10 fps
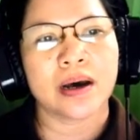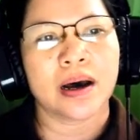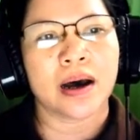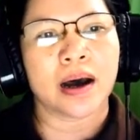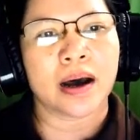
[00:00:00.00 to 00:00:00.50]

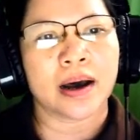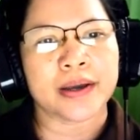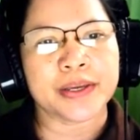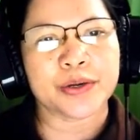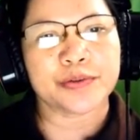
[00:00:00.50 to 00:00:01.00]

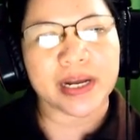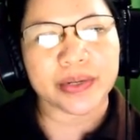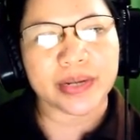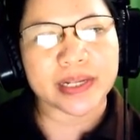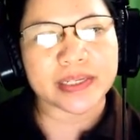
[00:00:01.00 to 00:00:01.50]
You follow
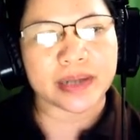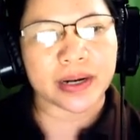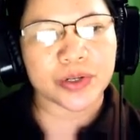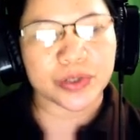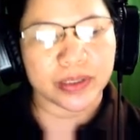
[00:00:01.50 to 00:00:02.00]
the
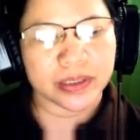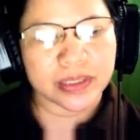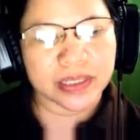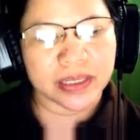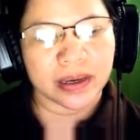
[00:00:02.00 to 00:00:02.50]
instructions,
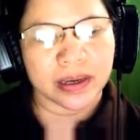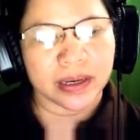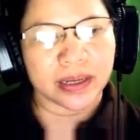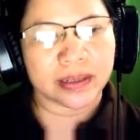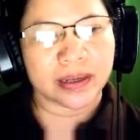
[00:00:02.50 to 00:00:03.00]

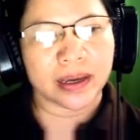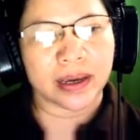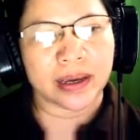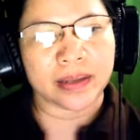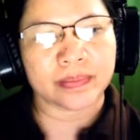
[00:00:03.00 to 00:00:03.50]
and
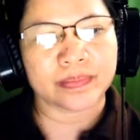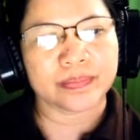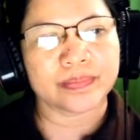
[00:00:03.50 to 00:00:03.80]
then